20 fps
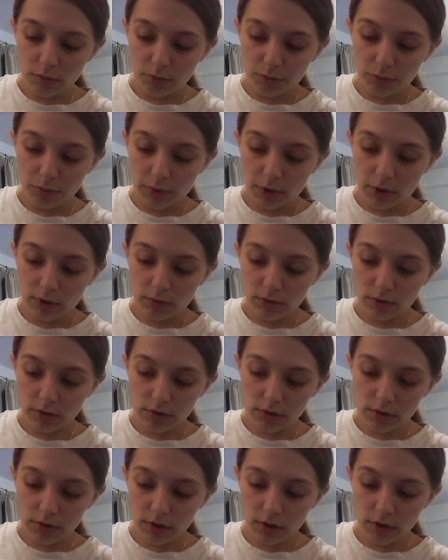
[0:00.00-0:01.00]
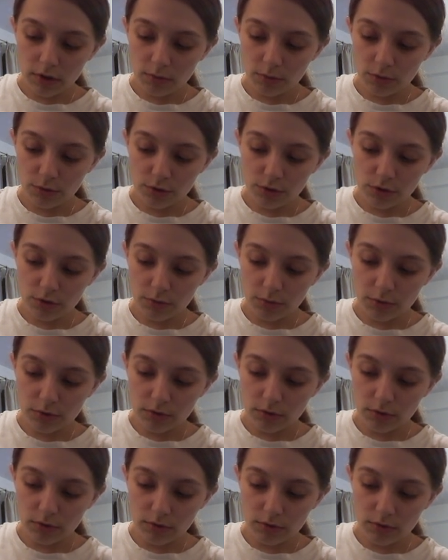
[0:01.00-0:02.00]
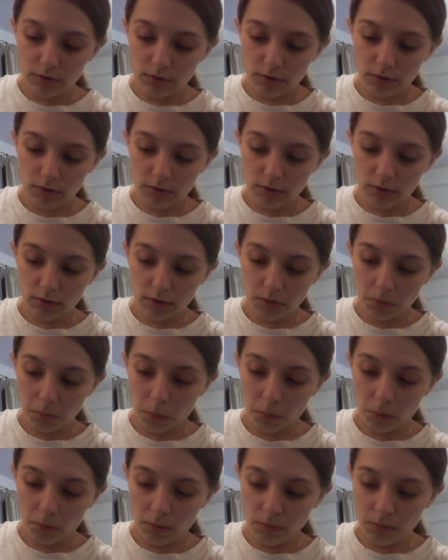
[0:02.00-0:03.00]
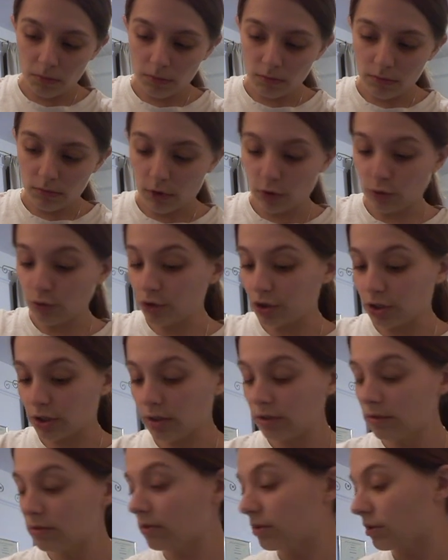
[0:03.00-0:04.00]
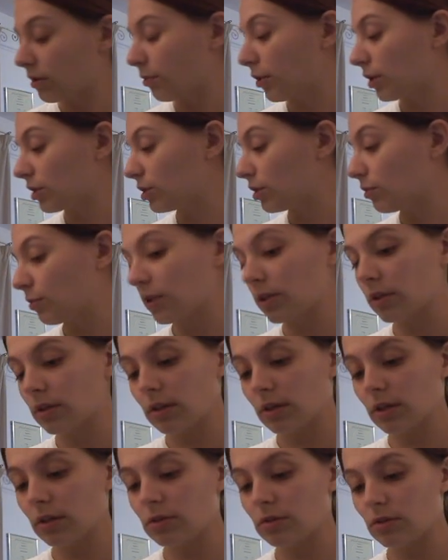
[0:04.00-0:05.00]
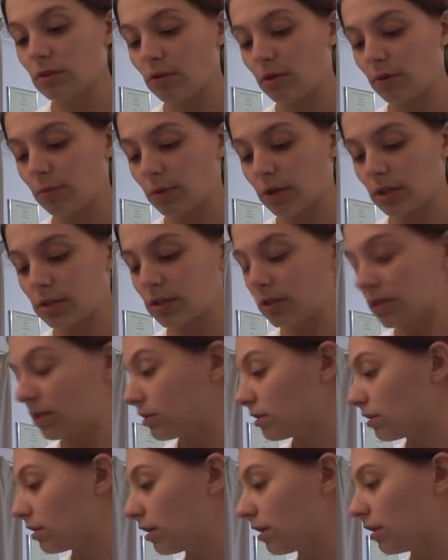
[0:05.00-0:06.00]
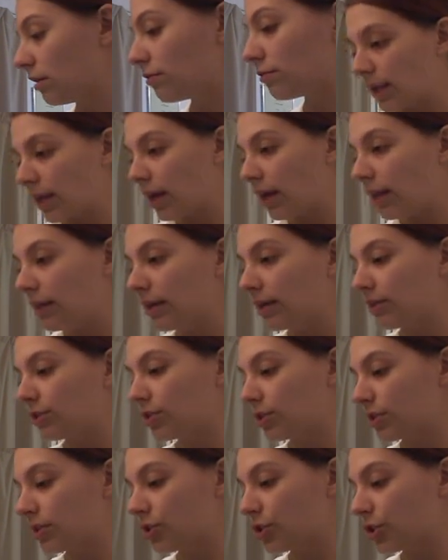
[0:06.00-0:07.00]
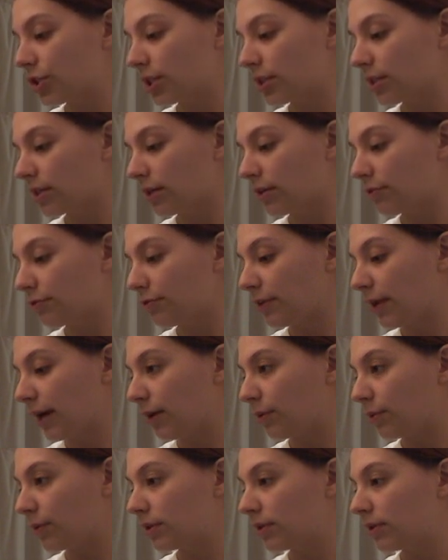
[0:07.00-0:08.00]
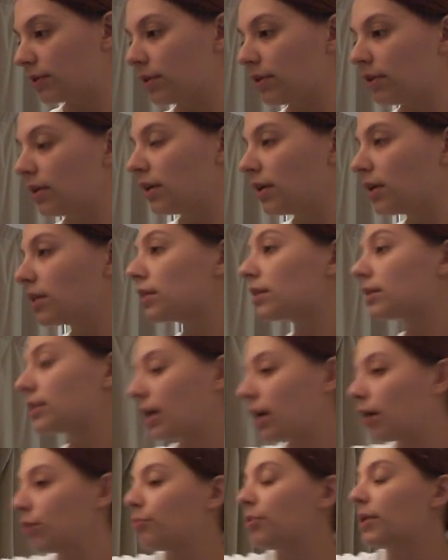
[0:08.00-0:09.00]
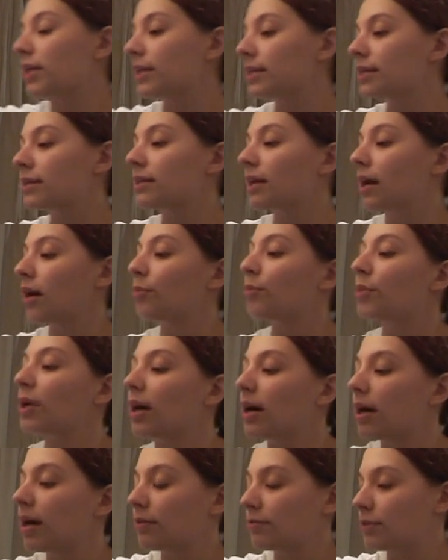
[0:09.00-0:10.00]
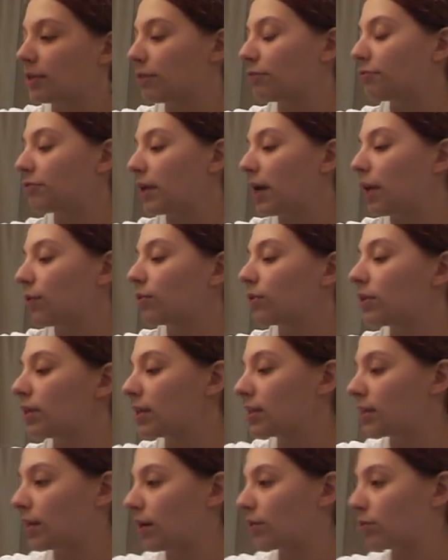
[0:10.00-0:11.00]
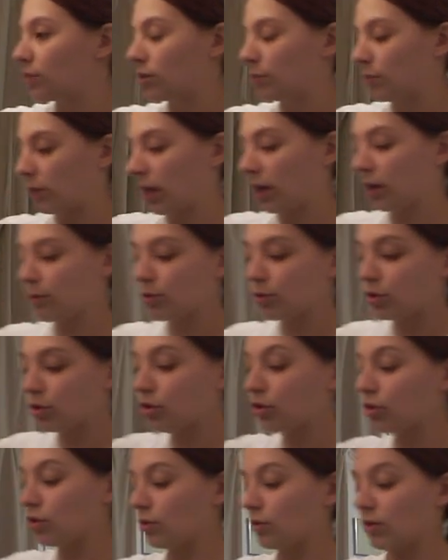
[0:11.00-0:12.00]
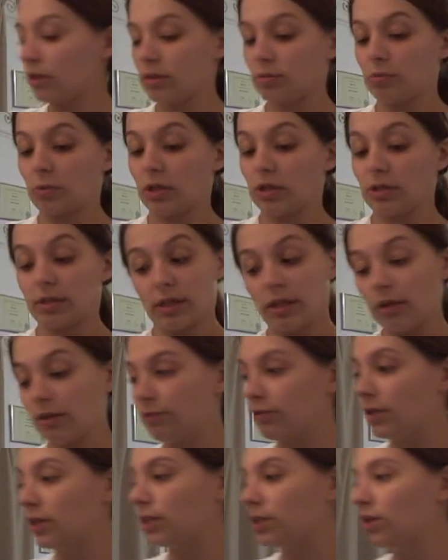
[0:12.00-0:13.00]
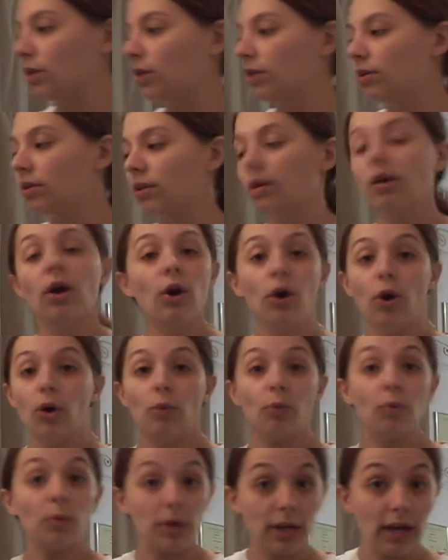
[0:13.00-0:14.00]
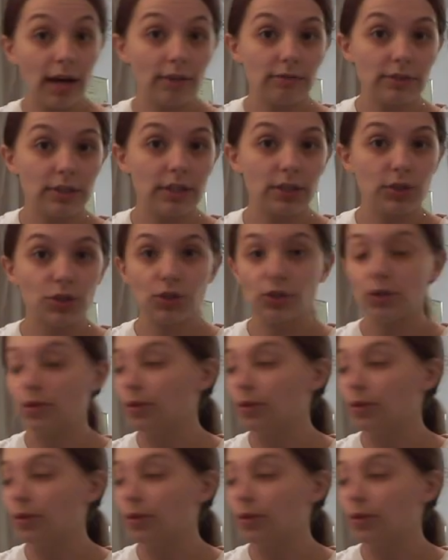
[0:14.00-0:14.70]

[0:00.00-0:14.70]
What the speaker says: About a tablespoon. Oh shit, some actually went in there, so I'm guessing that's enough. And then just shit ton of flour. Please tell me I have enough flour in this house to be able to do this, because if I don't, we have an issue.